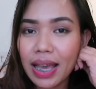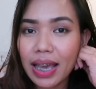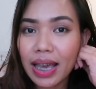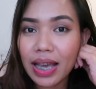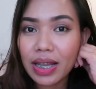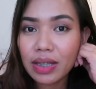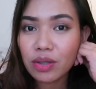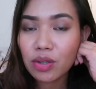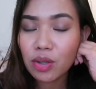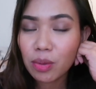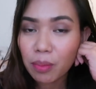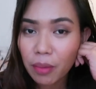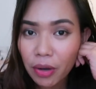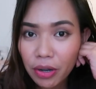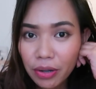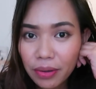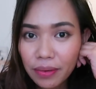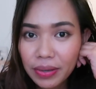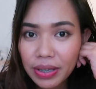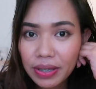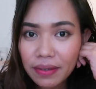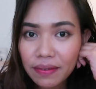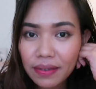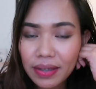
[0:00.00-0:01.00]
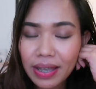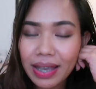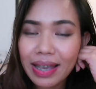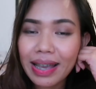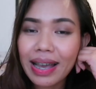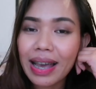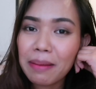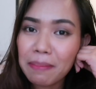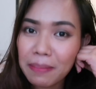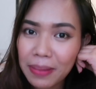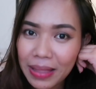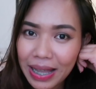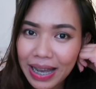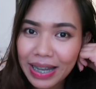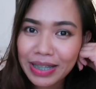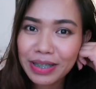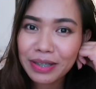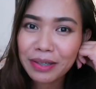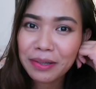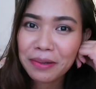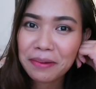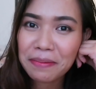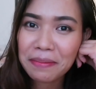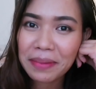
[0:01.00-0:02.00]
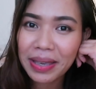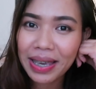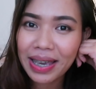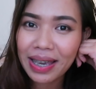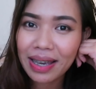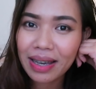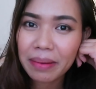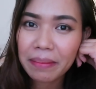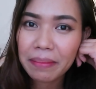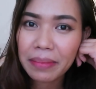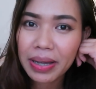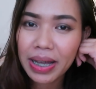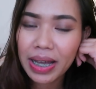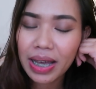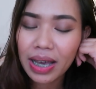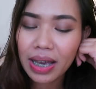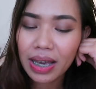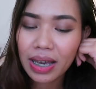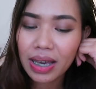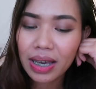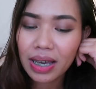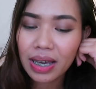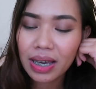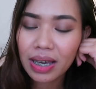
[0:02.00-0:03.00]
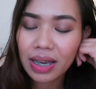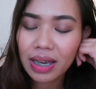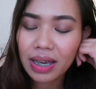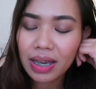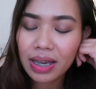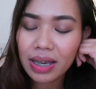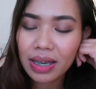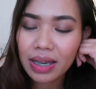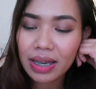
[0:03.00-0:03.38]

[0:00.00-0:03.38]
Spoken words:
And tomorrow evening, I plan to make my